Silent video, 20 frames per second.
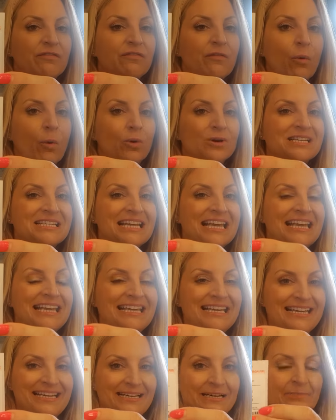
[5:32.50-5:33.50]

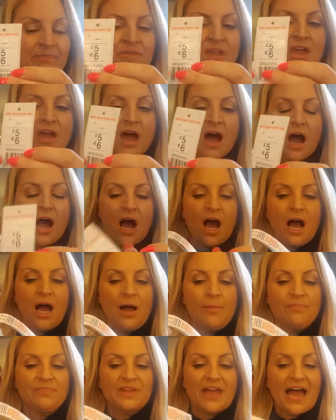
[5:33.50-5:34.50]
14.
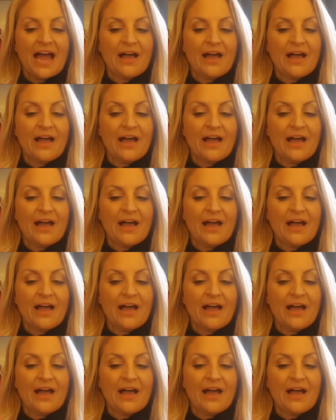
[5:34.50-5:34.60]
Um,